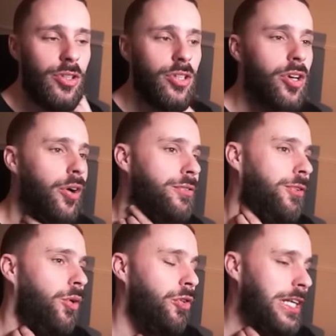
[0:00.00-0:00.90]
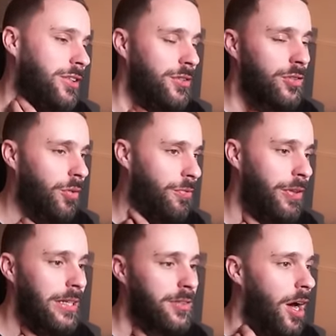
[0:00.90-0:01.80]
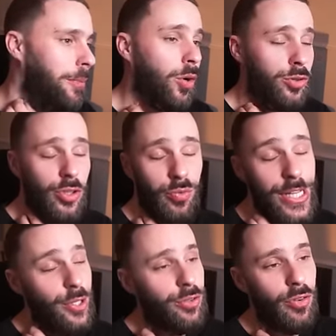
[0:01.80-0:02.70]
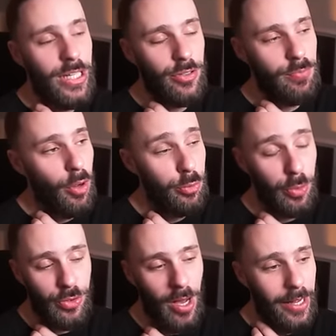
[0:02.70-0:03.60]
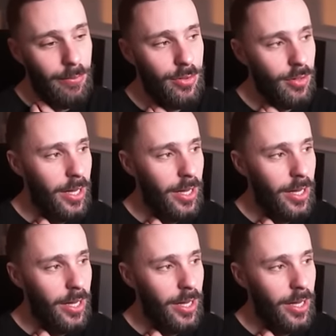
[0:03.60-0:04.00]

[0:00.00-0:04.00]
you can go for Greninjas to soften things up, or just reuse your Greninjas multiple times.